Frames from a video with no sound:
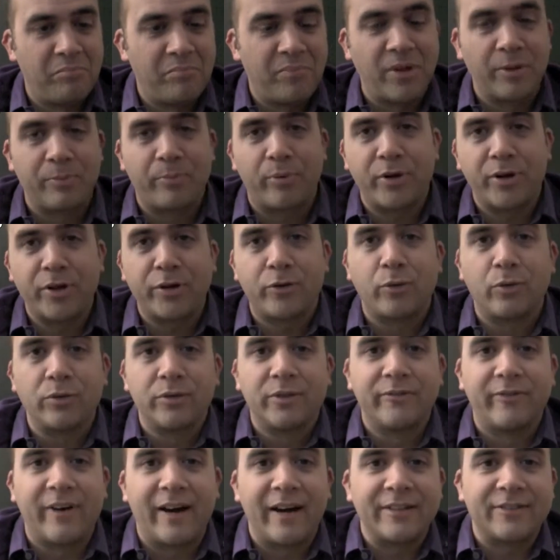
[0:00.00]
They're pretty cool
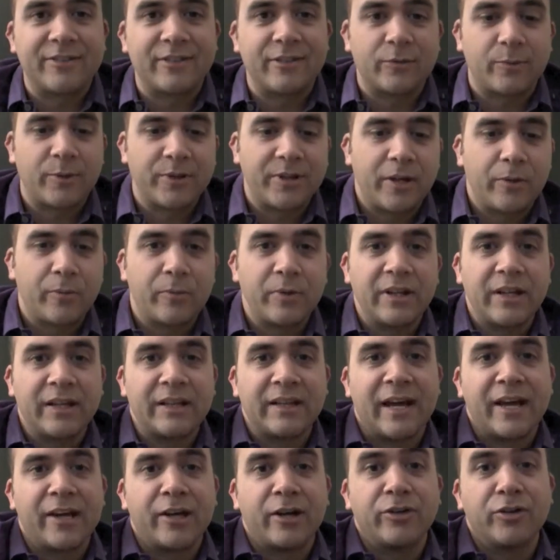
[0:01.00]
devices. What they really
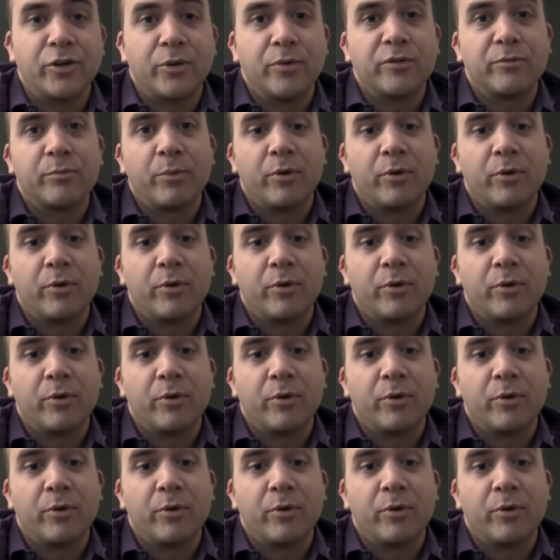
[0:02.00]
allow you to do is